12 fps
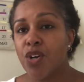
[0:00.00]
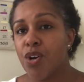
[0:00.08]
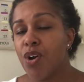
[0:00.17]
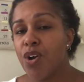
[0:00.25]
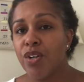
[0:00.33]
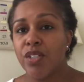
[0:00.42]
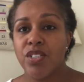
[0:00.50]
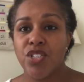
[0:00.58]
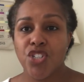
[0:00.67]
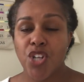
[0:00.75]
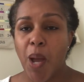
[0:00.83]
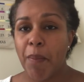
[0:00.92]

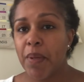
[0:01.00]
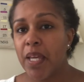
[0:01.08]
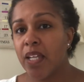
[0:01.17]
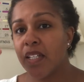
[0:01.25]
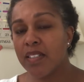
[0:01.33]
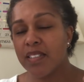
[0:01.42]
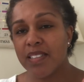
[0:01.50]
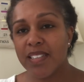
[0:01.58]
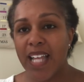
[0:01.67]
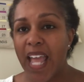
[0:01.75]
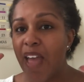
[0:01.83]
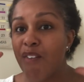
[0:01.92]
cards, shopping,
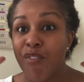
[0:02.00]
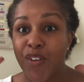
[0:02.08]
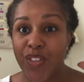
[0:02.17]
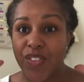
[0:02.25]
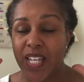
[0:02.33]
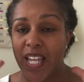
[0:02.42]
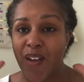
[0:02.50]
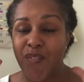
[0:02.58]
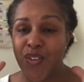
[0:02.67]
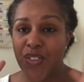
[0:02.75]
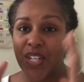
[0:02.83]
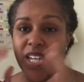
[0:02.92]
everything,
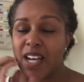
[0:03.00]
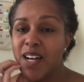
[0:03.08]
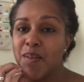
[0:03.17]
everything.